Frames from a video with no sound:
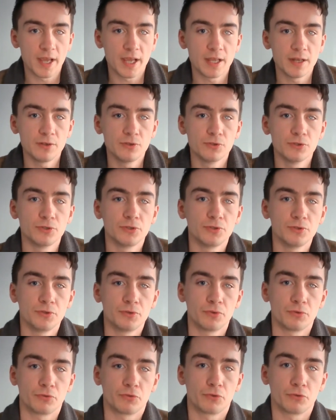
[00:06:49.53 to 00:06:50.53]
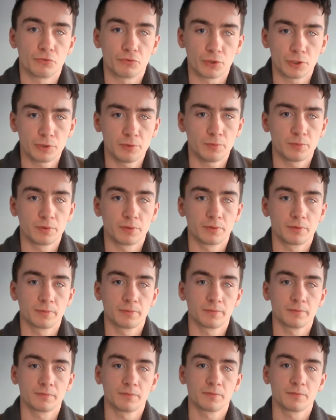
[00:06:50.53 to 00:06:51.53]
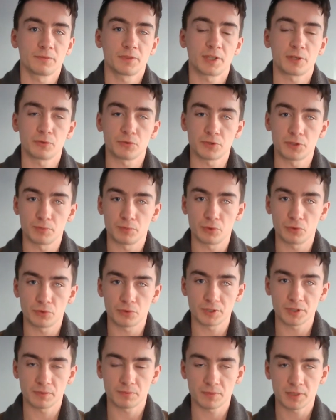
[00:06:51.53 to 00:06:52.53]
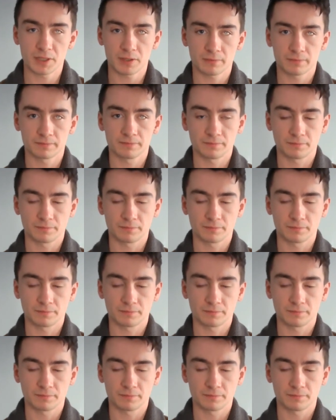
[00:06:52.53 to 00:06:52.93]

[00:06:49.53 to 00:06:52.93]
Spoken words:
into the rope that was supporting me,